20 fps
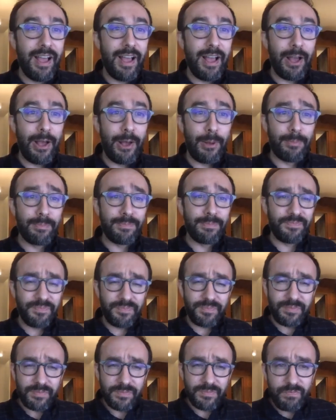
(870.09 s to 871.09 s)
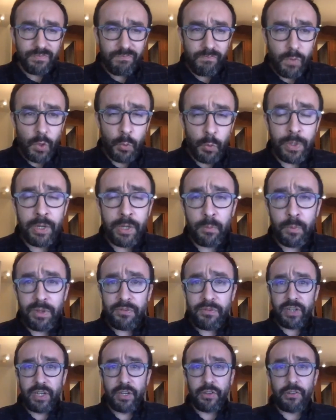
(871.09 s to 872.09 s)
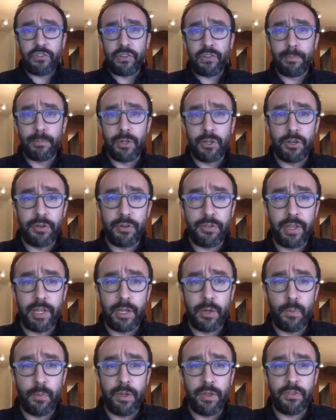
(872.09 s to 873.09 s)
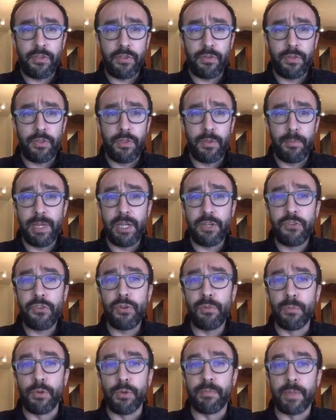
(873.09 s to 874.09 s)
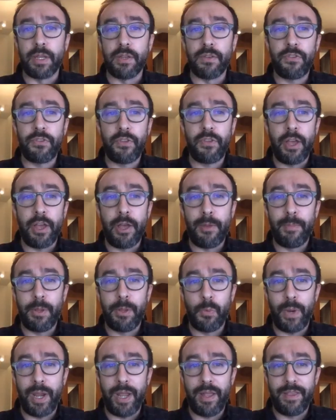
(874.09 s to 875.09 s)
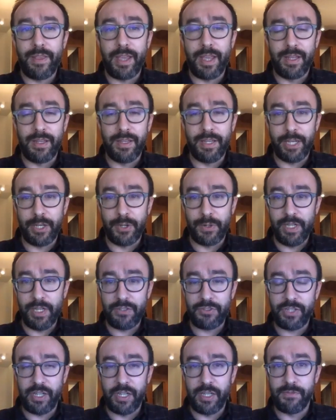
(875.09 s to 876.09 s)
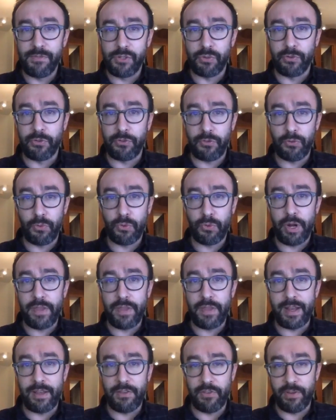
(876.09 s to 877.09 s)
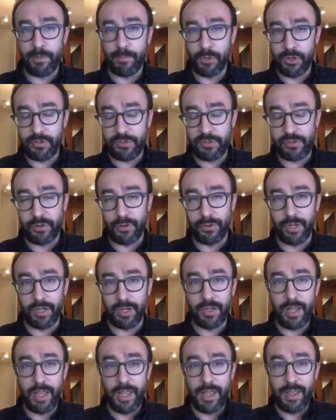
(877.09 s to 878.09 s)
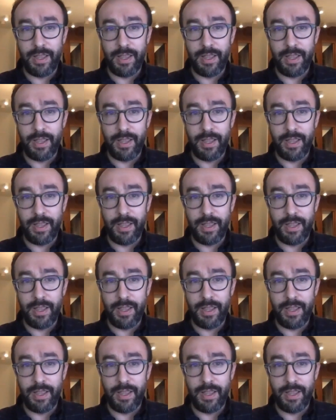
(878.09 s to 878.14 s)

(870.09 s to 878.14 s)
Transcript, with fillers: Um, we, we've seen a similar thing with the Me Too movement um, in the way that, you know, each individual story that has emerged through it